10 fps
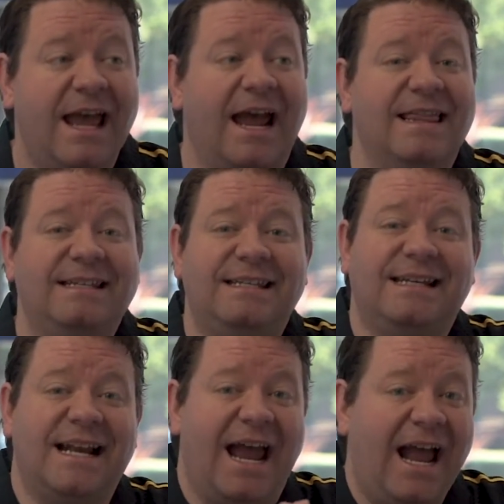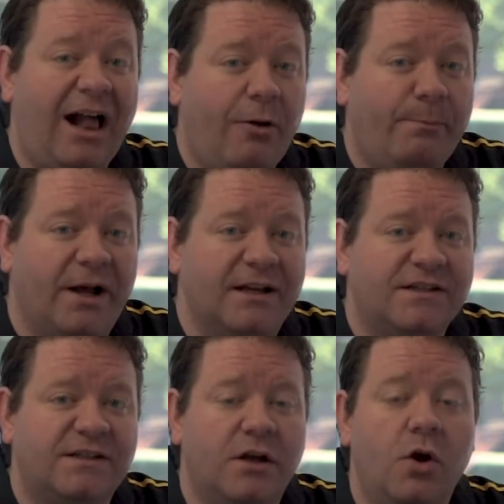And this is going to help
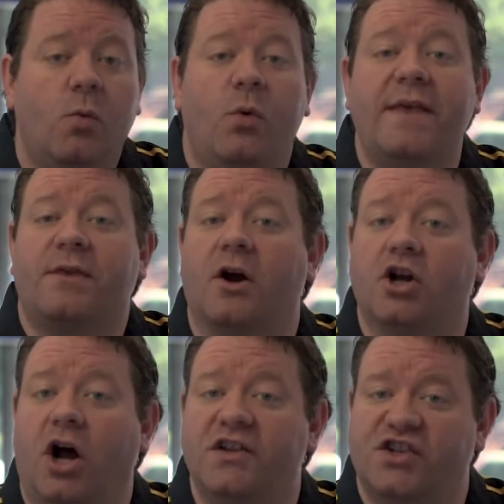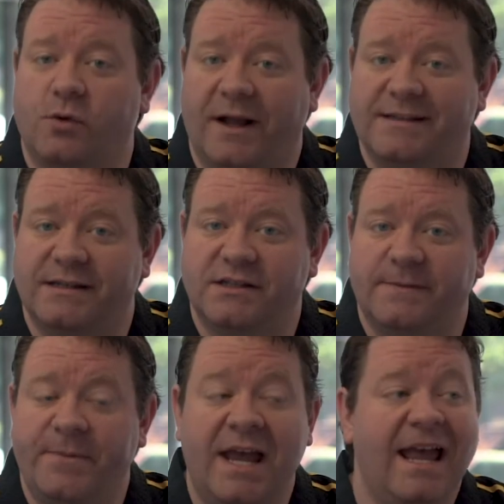us with our consequences.